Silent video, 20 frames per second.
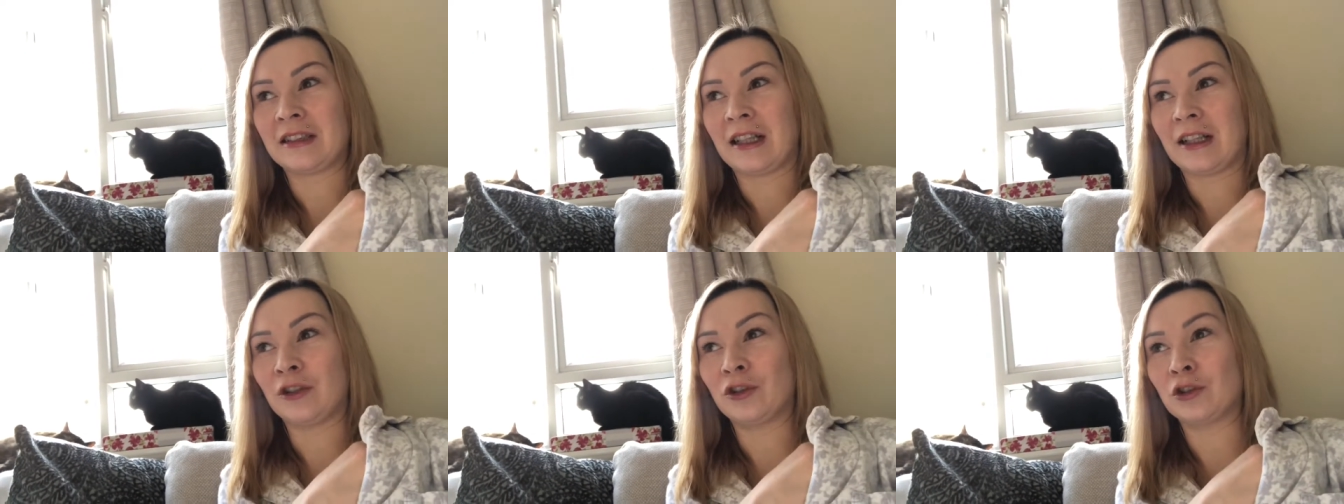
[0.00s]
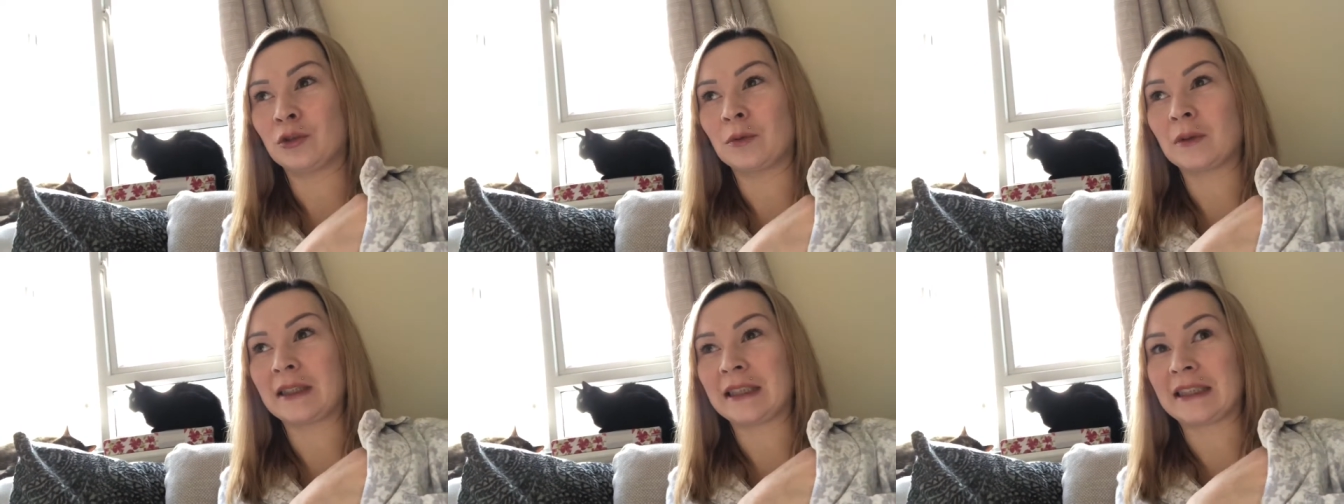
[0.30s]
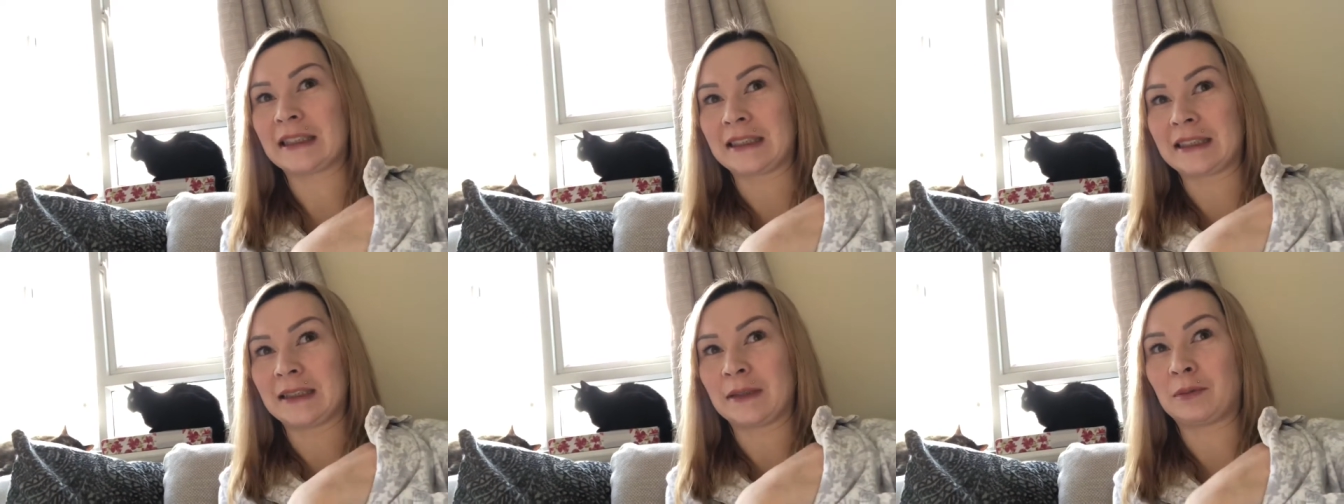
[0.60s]
I normally
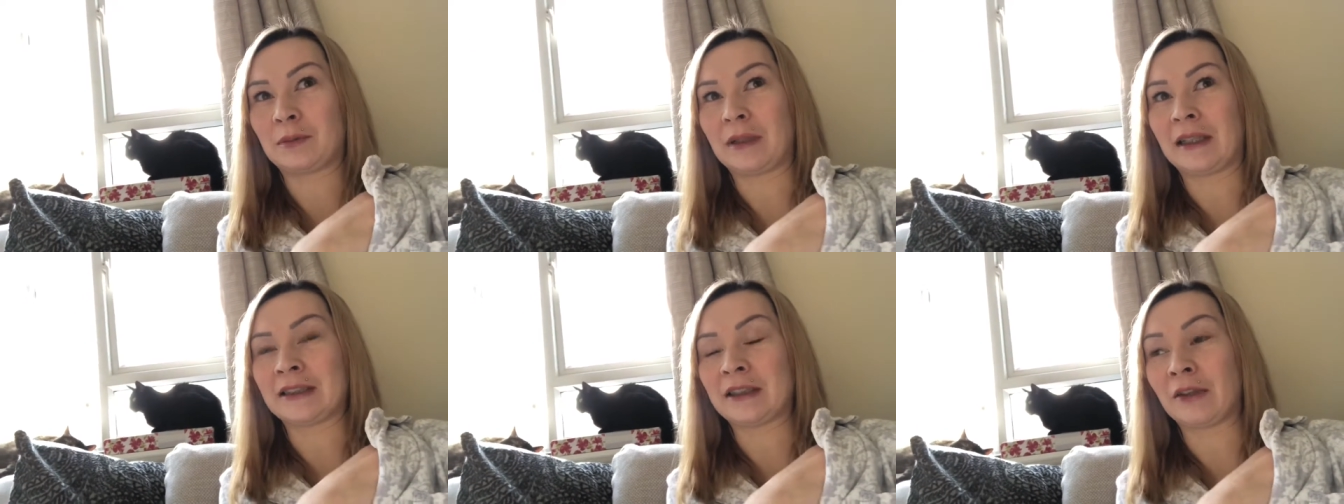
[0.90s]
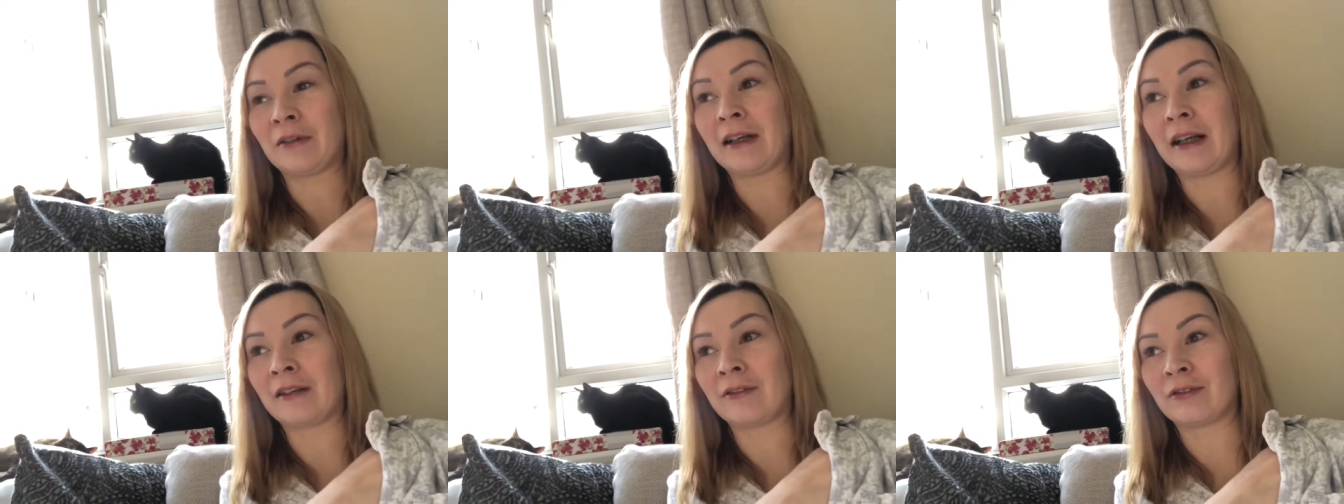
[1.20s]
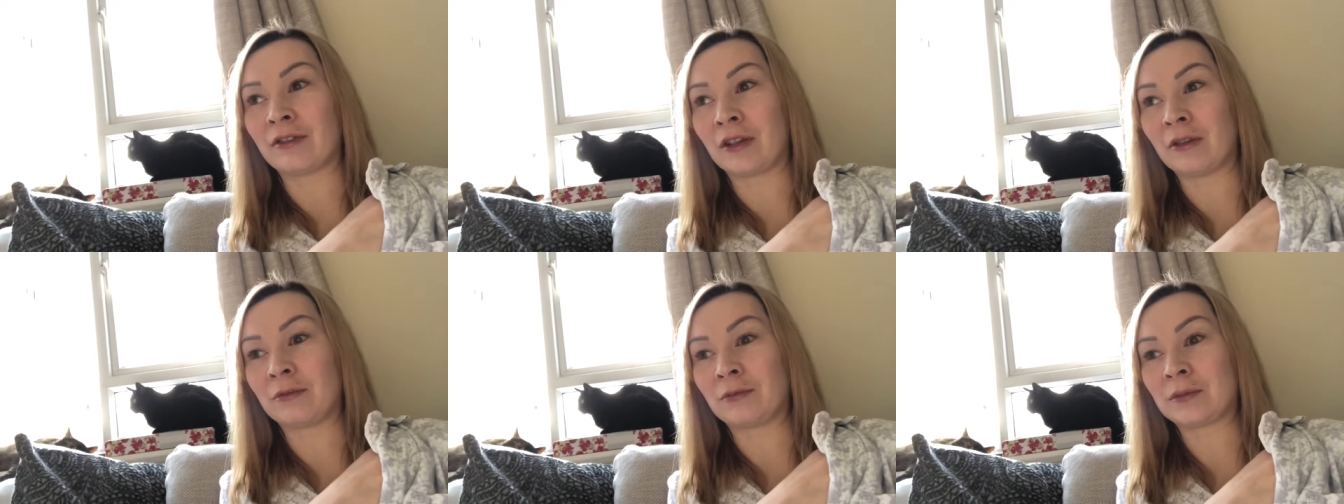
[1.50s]
sleep. I don't have
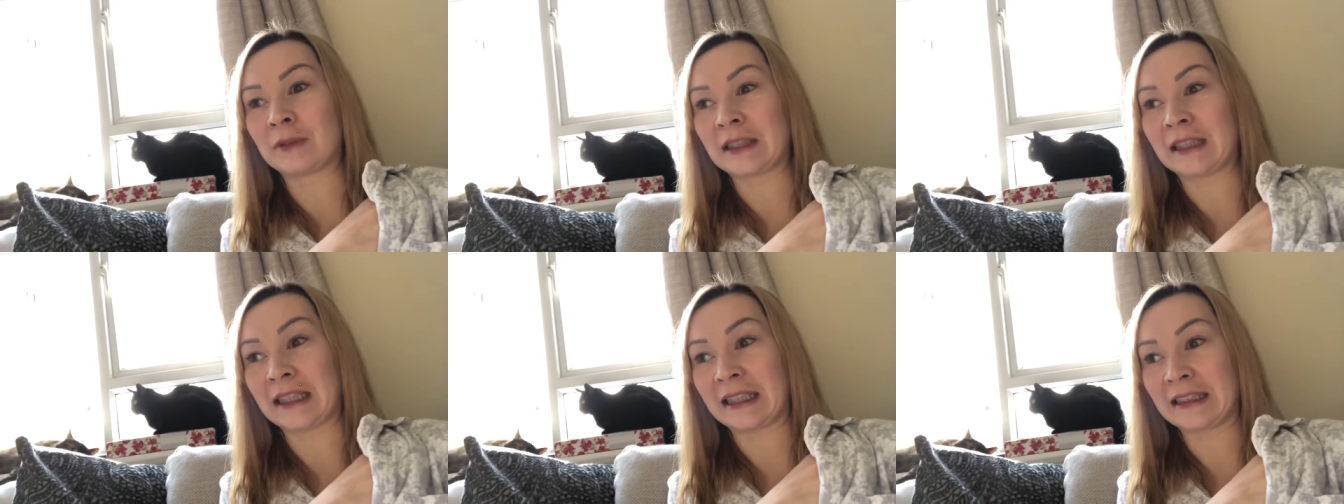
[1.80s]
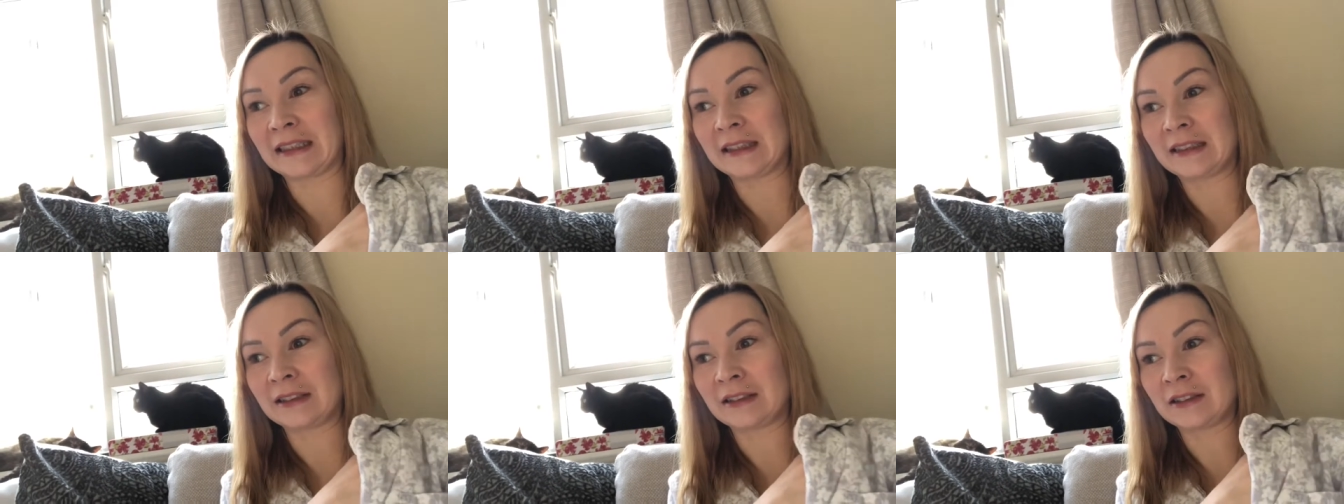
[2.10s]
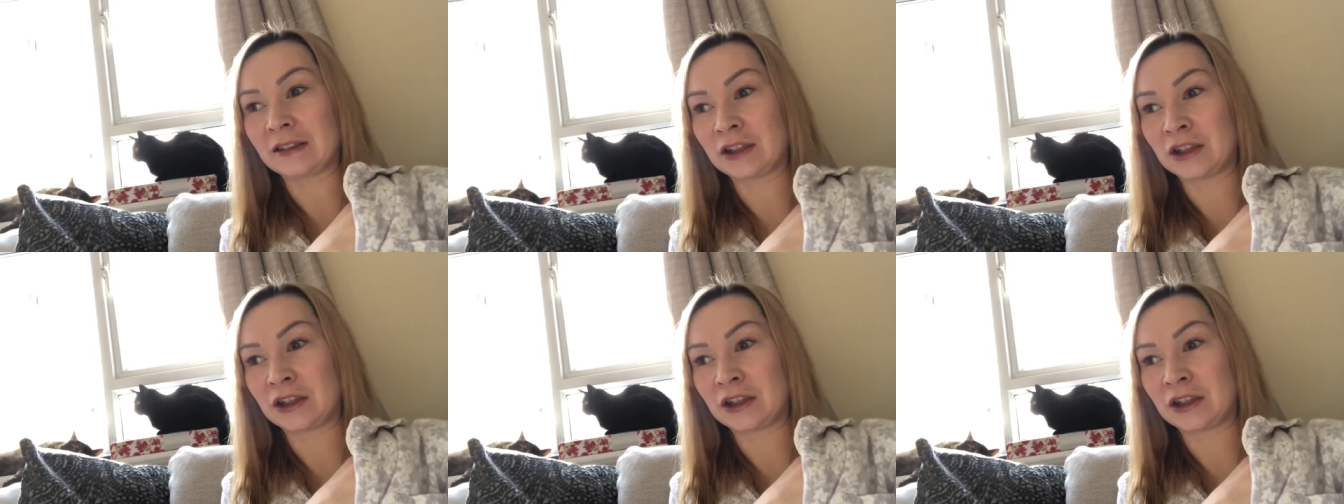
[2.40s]
Flo tonight.